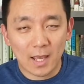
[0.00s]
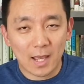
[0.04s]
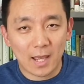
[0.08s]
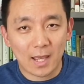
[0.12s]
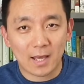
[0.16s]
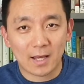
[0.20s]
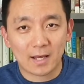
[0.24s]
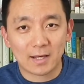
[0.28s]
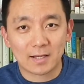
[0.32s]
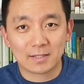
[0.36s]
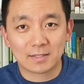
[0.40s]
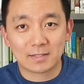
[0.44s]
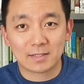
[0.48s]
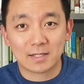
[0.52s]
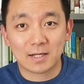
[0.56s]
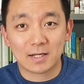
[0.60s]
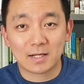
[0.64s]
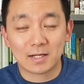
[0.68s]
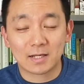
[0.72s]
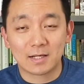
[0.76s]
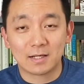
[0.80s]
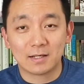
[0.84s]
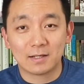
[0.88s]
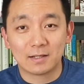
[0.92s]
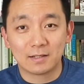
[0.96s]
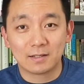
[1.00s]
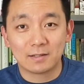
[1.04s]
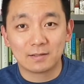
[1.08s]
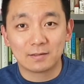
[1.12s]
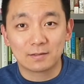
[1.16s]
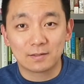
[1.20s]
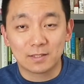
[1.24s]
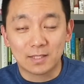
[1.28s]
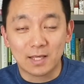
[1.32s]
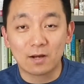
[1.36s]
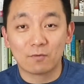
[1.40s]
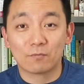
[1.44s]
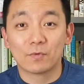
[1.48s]
and
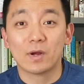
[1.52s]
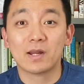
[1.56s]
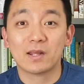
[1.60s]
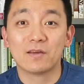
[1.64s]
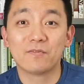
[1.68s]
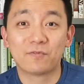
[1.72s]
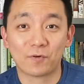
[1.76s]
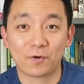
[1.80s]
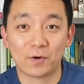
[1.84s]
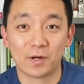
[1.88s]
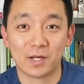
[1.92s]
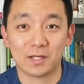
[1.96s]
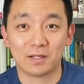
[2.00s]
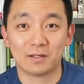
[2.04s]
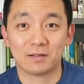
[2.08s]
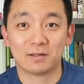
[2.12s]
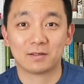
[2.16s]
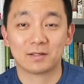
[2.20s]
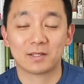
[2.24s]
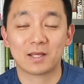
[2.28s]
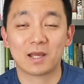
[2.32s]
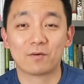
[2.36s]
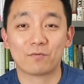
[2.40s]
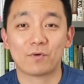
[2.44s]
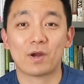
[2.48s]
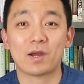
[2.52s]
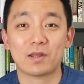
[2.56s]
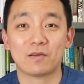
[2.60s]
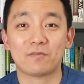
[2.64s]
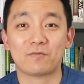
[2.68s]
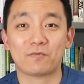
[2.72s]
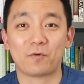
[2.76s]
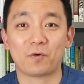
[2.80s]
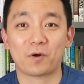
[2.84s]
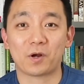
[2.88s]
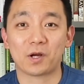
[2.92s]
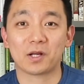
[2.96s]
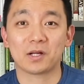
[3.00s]
get ready for it. Get ready
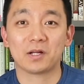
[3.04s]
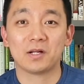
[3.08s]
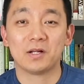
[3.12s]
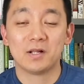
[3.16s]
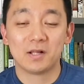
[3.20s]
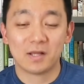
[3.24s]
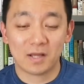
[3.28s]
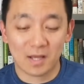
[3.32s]
for it.